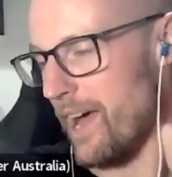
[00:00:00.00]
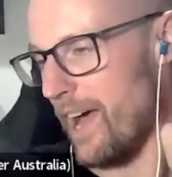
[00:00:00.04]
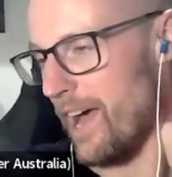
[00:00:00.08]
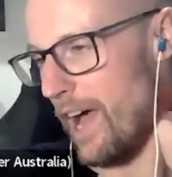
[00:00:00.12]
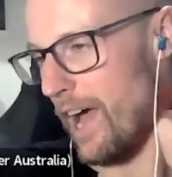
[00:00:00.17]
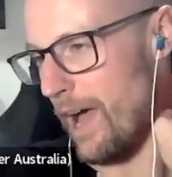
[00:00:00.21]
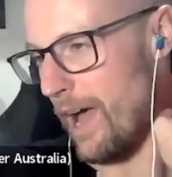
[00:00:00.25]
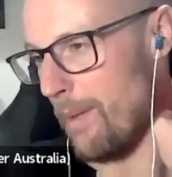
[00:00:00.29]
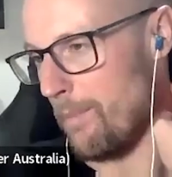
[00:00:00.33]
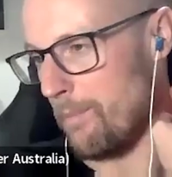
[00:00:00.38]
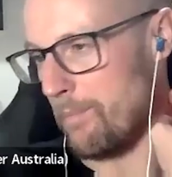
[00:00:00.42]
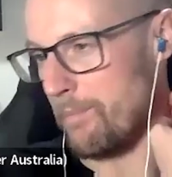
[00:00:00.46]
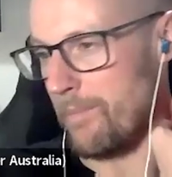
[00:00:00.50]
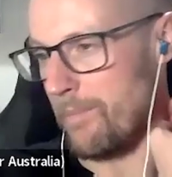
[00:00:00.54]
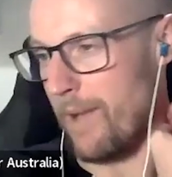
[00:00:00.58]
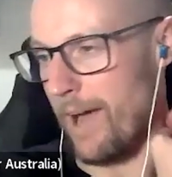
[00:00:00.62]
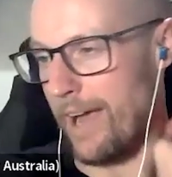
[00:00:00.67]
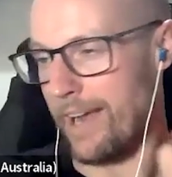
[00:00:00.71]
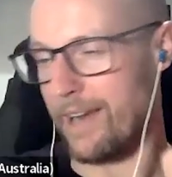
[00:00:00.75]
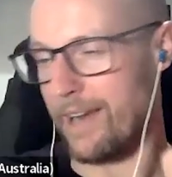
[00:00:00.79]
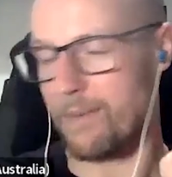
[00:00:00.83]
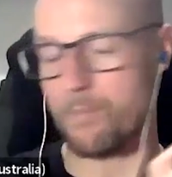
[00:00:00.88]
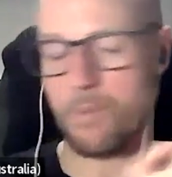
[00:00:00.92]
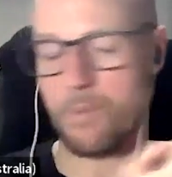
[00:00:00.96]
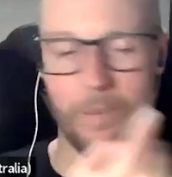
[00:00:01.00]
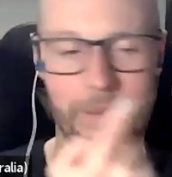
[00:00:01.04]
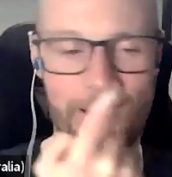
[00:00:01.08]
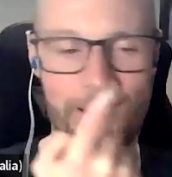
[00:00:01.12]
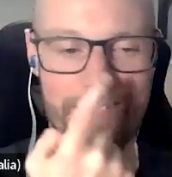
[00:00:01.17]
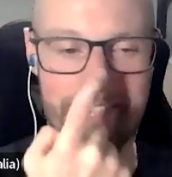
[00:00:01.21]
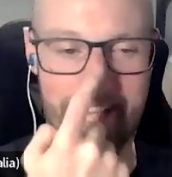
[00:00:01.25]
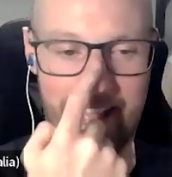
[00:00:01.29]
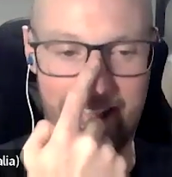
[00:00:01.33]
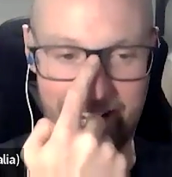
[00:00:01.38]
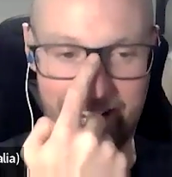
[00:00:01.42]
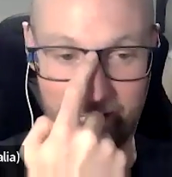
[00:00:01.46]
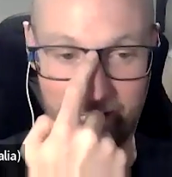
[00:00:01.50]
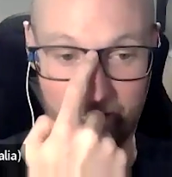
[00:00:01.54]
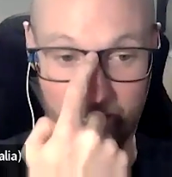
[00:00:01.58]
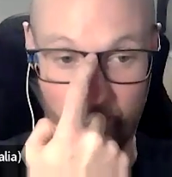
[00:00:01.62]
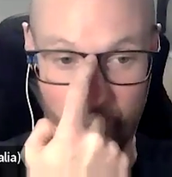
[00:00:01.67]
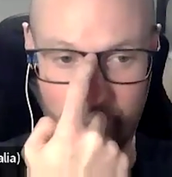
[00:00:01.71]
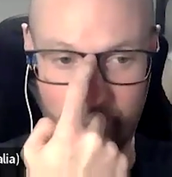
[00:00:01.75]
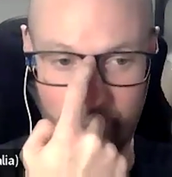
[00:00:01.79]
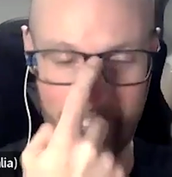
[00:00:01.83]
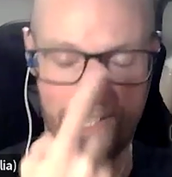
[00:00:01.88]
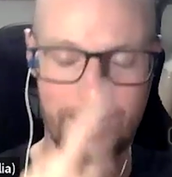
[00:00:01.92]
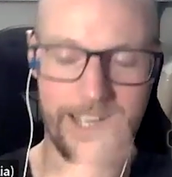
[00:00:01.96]
I can probably say
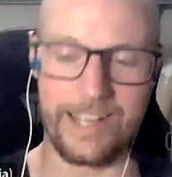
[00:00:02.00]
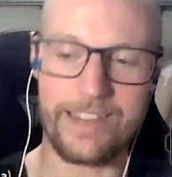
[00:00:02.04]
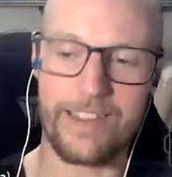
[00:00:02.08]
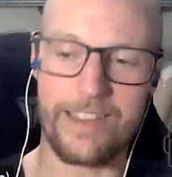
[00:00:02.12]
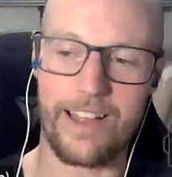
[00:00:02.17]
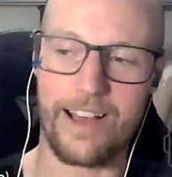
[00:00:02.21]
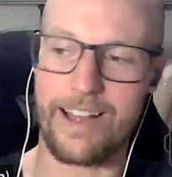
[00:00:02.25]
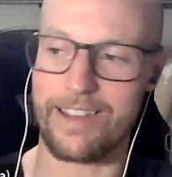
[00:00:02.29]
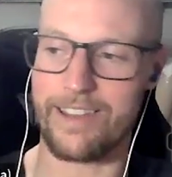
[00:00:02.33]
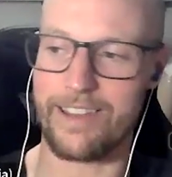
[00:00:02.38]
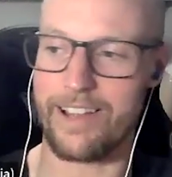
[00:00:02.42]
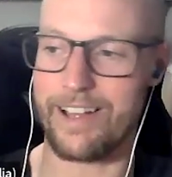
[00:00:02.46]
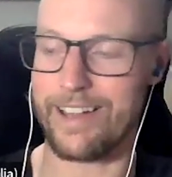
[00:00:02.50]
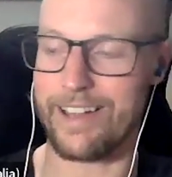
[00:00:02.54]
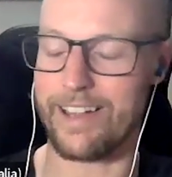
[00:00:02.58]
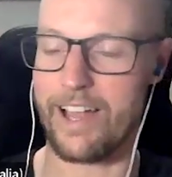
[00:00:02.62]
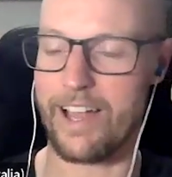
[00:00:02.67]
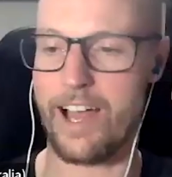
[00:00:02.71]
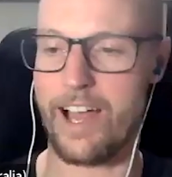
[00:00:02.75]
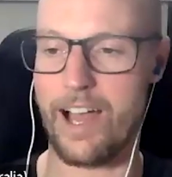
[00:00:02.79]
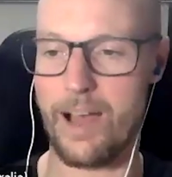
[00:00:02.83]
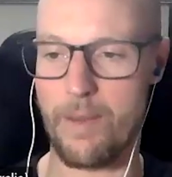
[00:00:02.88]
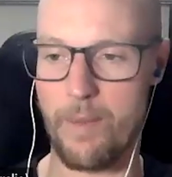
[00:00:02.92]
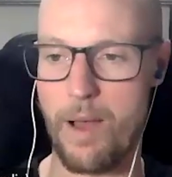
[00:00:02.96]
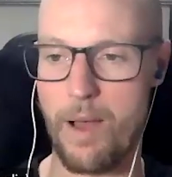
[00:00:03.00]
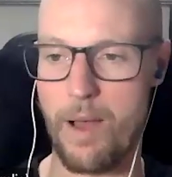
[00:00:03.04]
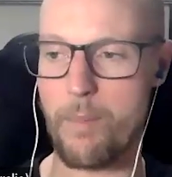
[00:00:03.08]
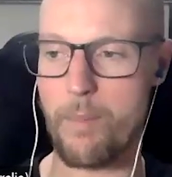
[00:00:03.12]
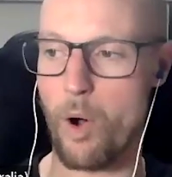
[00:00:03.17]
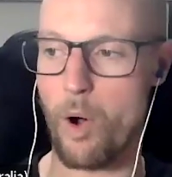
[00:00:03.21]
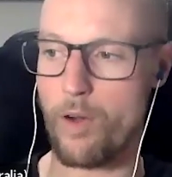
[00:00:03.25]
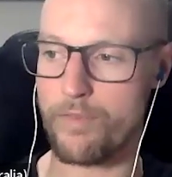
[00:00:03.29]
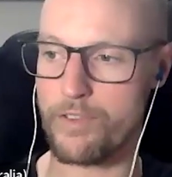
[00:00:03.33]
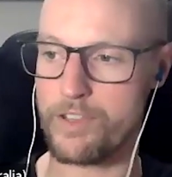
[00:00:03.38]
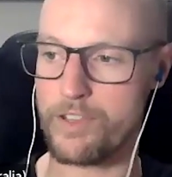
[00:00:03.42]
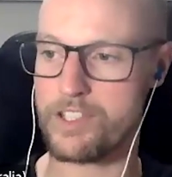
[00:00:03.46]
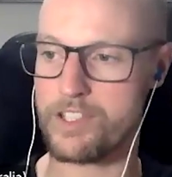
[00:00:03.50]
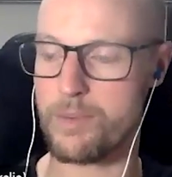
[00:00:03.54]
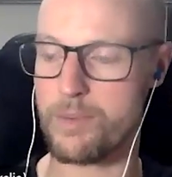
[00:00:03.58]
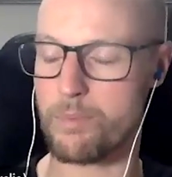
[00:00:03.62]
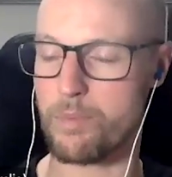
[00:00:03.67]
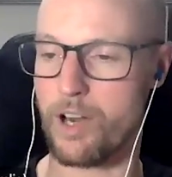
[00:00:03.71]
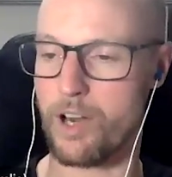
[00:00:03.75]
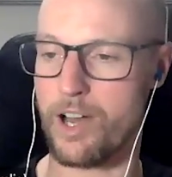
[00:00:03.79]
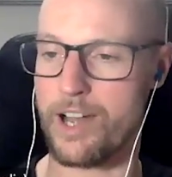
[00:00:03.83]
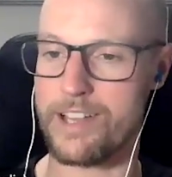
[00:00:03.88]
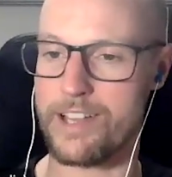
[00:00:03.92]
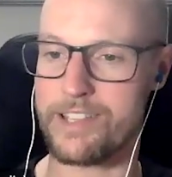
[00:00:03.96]
anecdotally that like I'm often
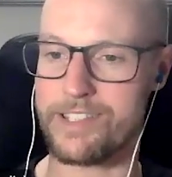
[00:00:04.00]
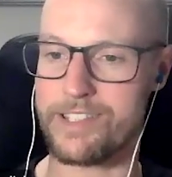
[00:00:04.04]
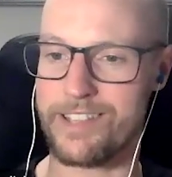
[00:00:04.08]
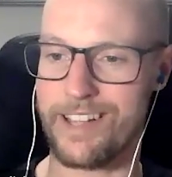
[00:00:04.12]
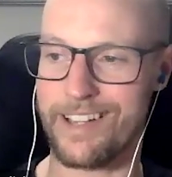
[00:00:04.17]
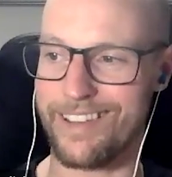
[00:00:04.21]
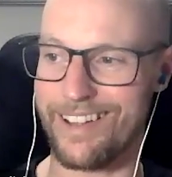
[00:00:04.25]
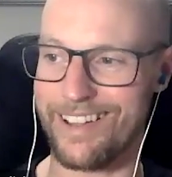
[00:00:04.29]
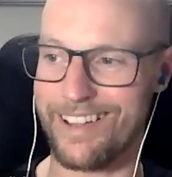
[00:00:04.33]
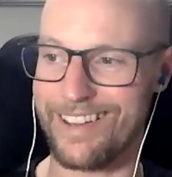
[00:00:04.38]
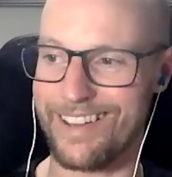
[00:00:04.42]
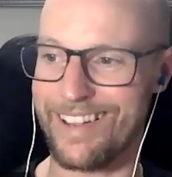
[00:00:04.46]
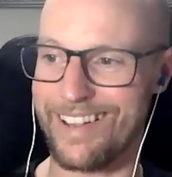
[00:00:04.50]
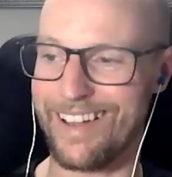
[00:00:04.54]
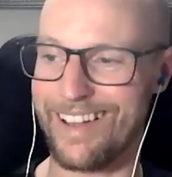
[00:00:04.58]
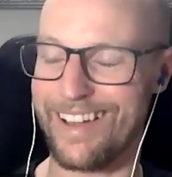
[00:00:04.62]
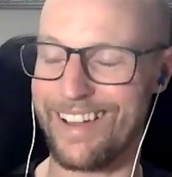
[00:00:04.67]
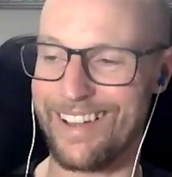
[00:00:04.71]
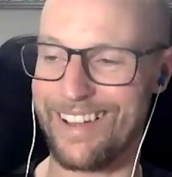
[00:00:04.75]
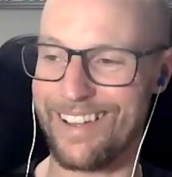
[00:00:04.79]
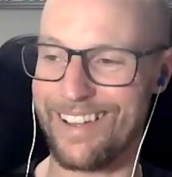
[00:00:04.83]
surprised that like